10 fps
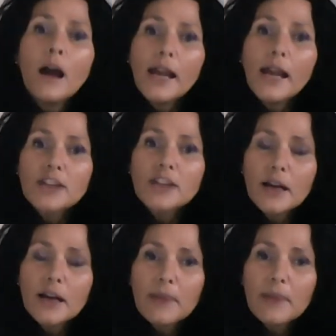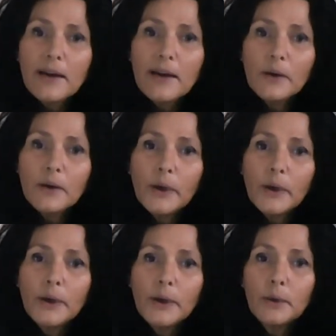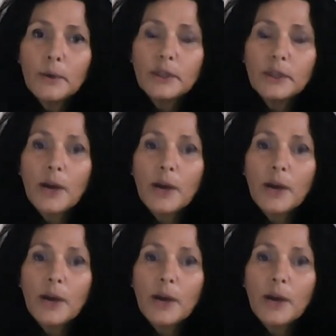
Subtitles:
and talk about when you're